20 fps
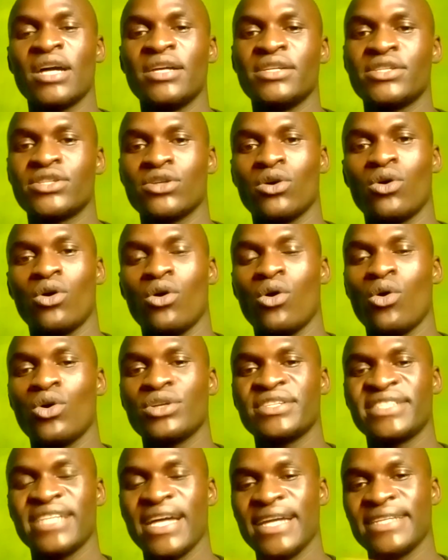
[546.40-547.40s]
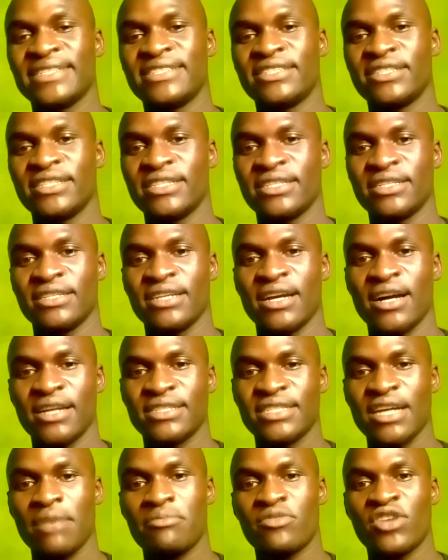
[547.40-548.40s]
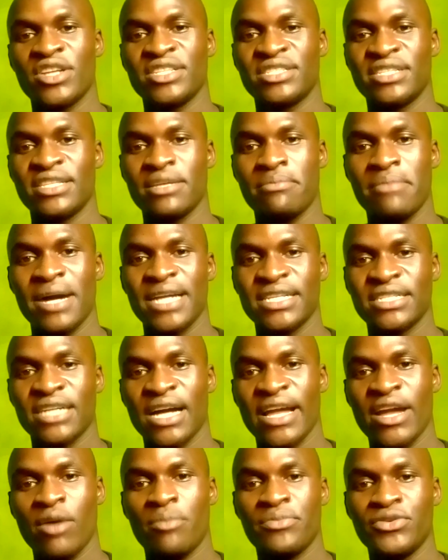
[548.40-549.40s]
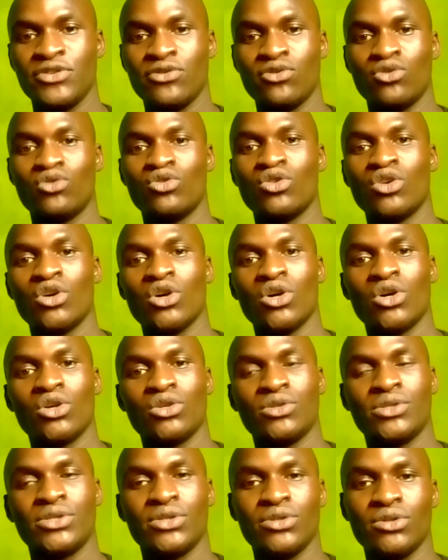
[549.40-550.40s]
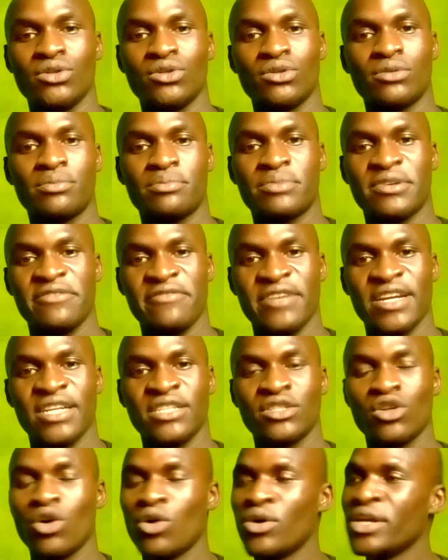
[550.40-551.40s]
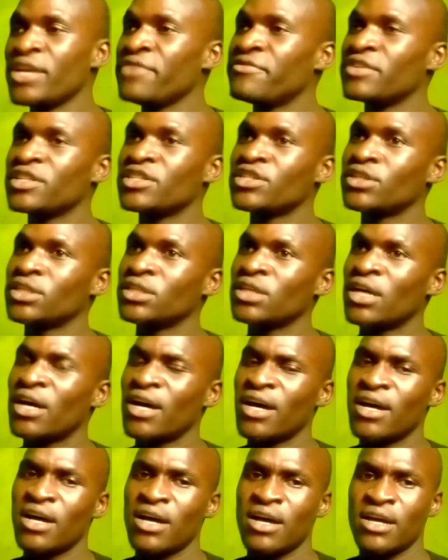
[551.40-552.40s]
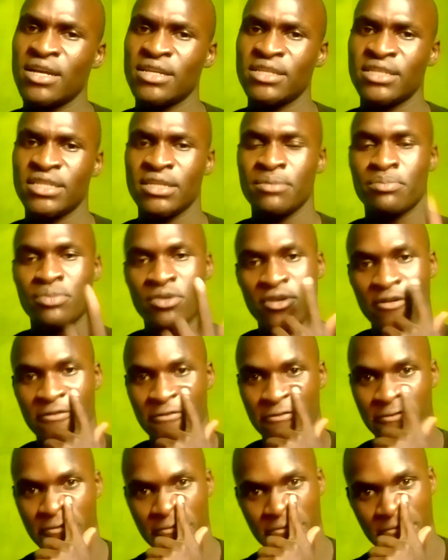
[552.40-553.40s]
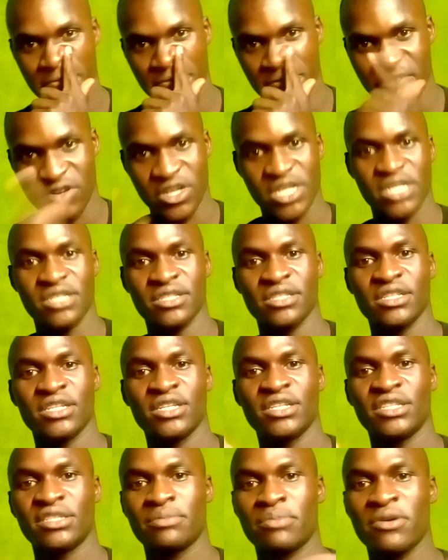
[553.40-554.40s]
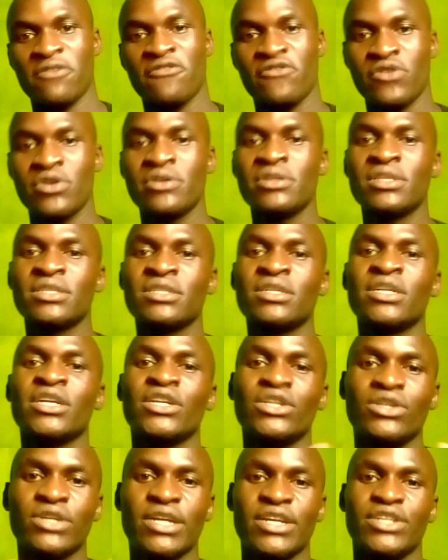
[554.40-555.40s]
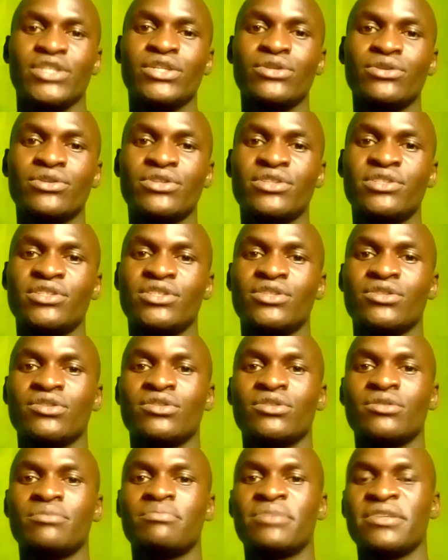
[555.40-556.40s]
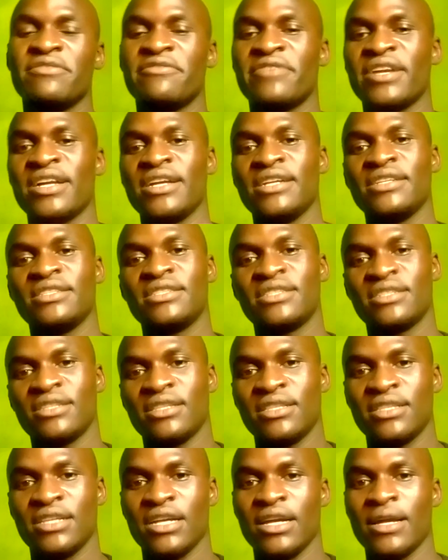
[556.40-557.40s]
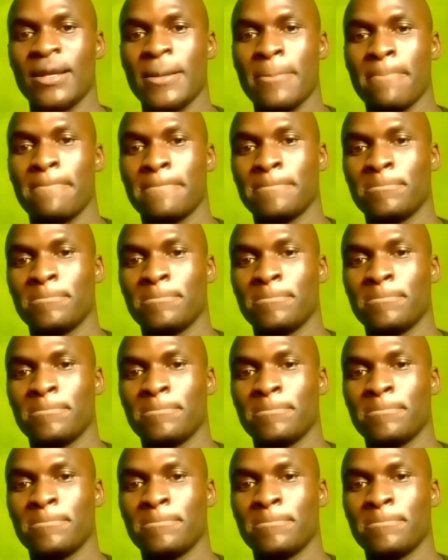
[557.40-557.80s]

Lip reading: So such tablets, they might help you to prevent, or even ciprofrin. Ciprofrin you can use to prevent the